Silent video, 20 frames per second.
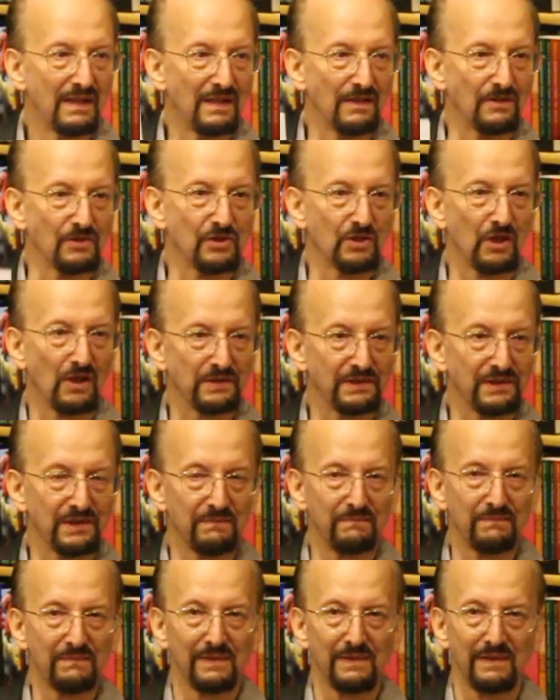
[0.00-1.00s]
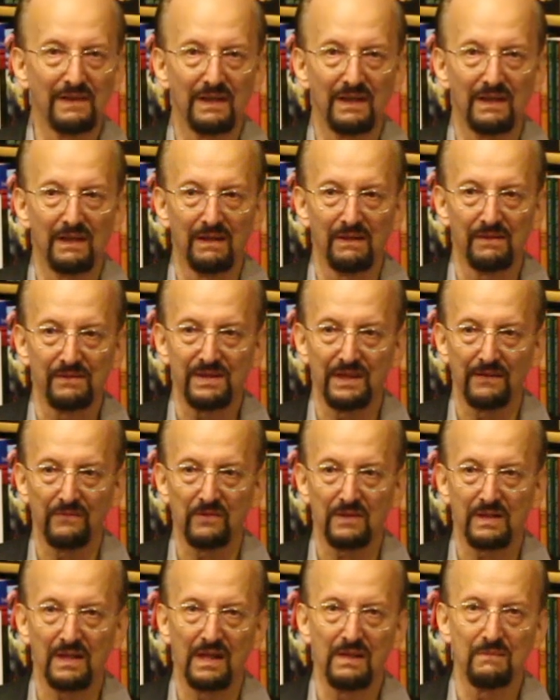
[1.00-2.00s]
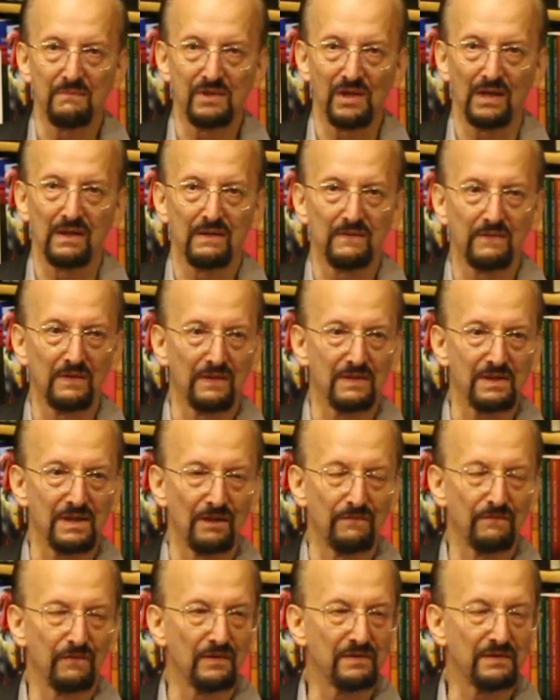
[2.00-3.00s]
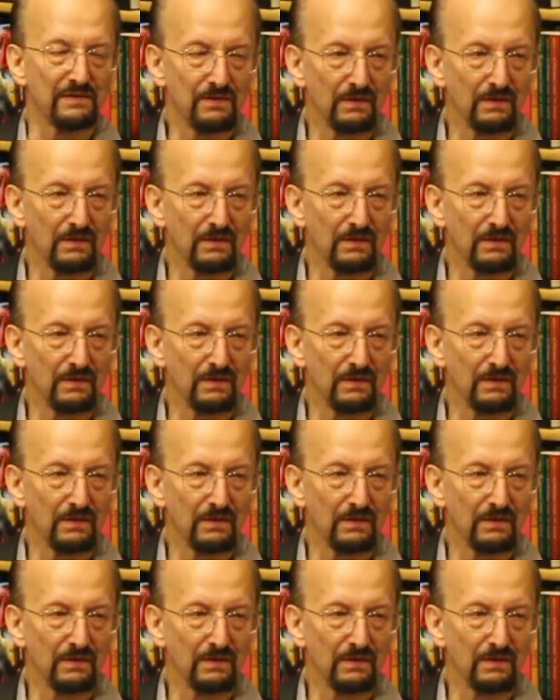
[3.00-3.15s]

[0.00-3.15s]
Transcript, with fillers: and shot them several times over and so forth.